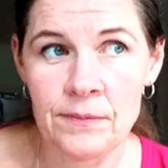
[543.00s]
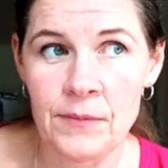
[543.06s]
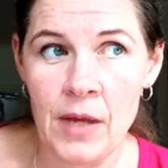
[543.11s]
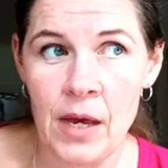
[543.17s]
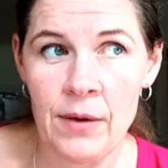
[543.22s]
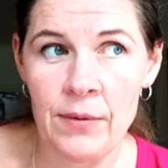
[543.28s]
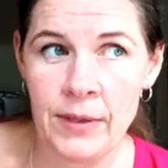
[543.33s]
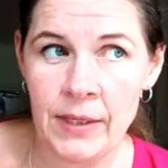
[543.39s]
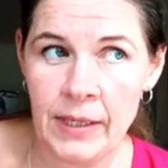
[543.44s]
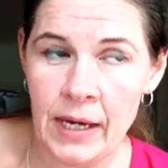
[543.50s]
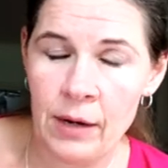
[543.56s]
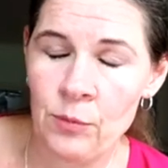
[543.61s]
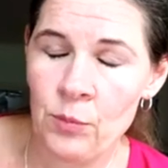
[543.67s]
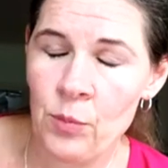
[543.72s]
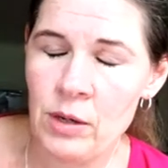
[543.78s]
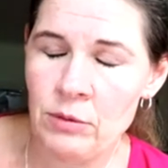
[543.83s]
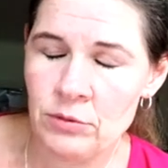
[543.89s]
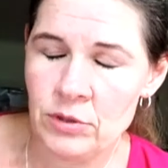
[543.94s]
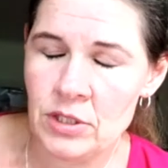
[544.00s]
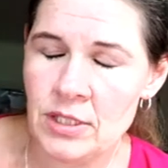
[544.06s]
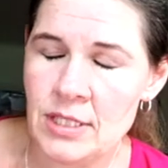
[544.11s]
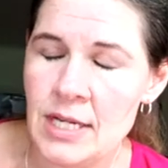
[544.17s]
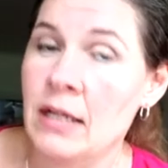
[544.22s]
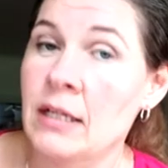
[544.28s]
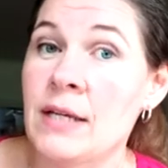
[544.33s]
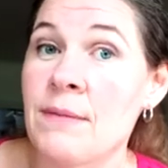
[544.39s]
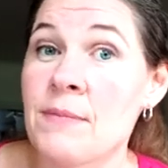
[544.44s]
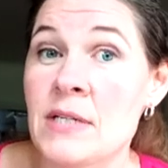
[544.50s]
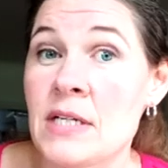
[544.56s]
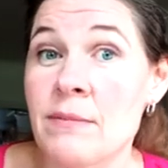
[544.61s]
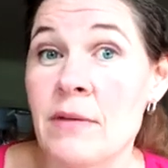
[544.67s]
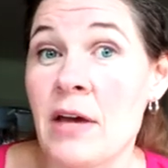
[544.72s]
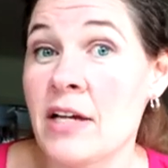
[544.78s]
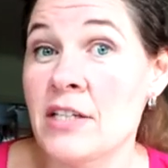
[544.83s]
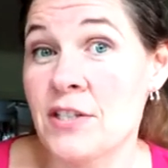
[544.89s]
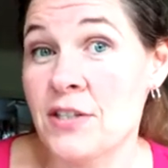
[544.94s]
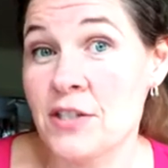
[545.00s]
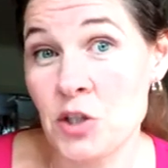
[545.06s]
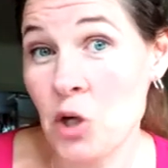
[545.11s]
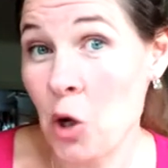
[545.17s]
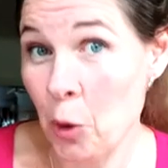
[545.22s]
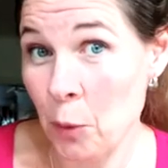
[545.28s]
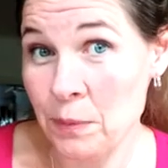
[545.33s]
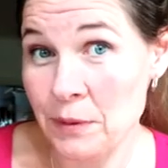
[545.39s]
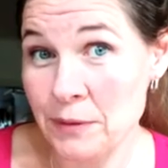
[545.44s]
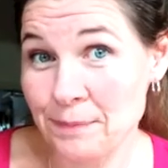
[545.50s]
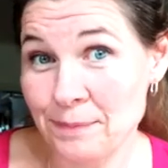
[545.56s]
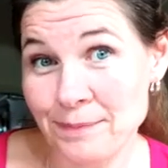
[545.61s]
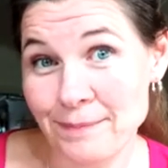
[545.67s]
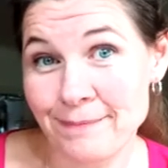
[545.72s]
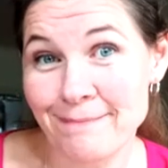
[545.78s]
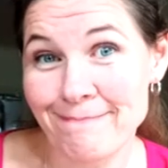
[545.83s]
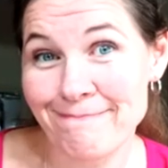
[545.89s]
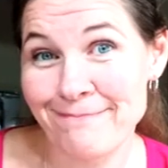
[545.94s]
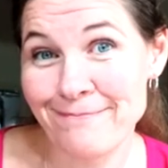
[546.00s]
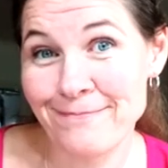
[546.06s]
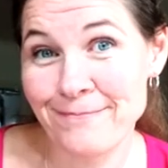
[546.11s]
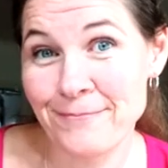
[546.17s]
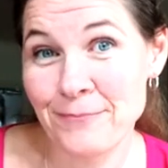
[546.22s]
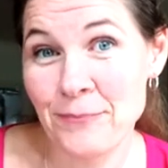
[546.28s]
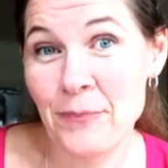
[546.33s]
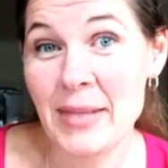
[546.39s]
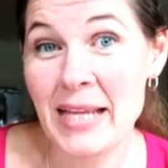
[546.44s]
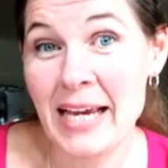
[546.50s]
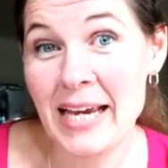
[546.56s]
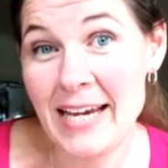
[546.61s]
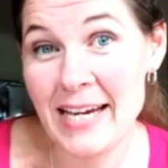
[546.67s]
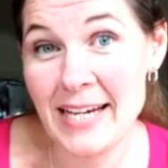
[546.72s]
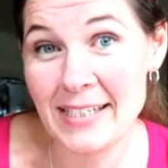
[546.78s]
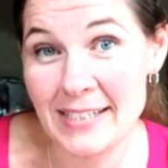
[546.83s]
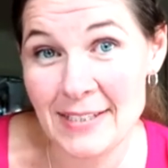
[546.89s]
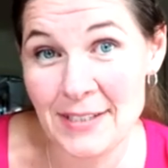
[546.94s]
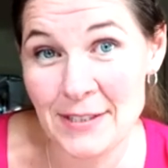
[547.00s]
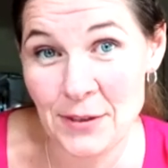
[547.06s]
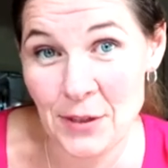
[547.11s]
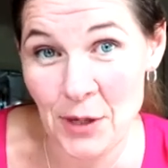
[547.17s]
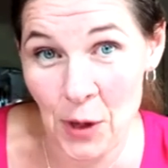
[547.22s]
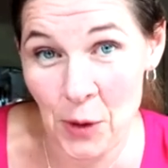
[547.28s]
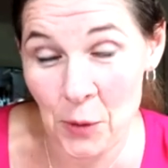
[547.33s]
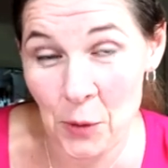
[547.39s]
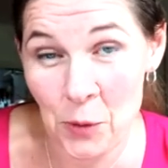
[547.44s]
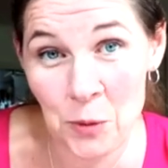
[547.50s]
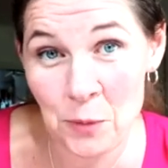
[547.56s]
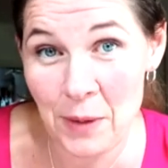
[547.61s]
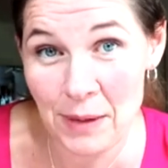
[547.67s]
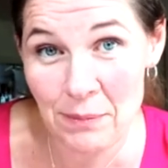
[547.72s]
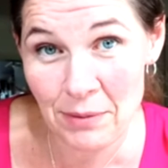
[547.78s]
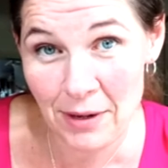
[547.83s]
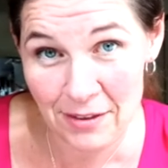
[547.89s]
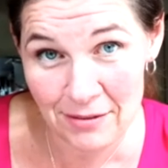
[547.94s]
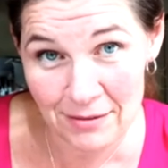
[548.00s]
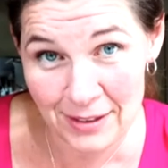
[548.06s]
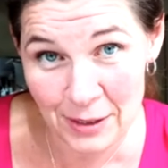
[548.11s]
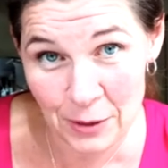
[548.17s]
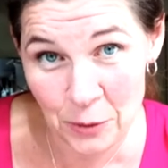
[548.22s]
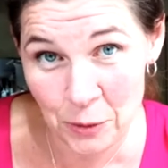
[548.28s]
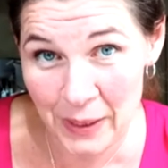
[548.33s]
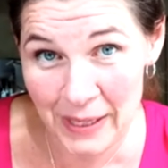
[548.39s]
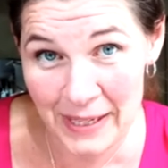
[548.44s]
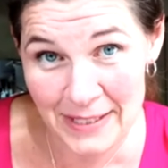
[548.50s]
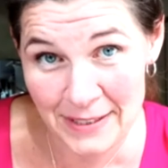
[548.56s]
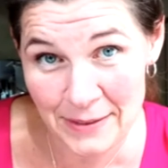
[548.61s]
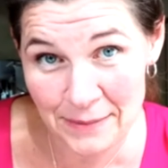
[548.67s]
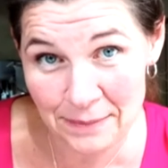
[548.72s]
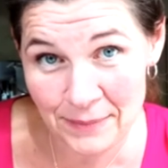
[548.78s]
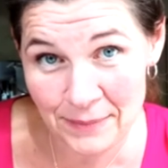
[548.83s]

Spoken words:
Only I won't tell him that I'm going to the top. He doesn't know who my brother-in-law is.